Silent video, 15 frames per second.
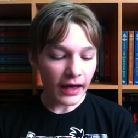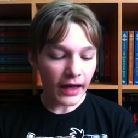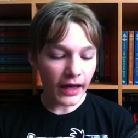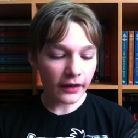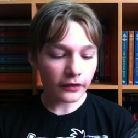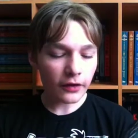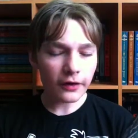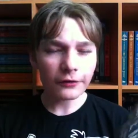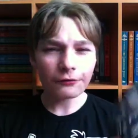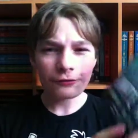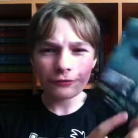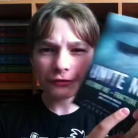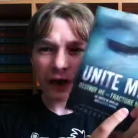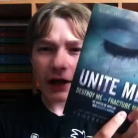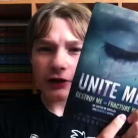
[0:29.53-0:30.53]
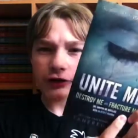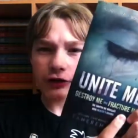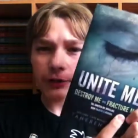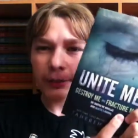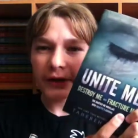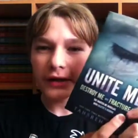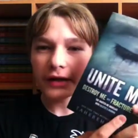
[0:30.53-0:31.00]
I liked
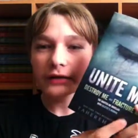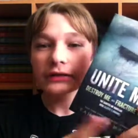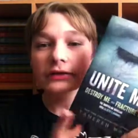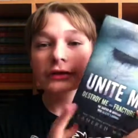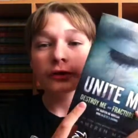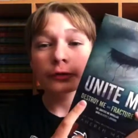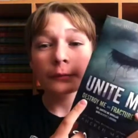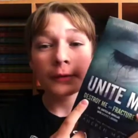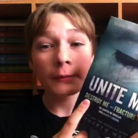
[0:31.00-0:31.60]
Fracture Me a little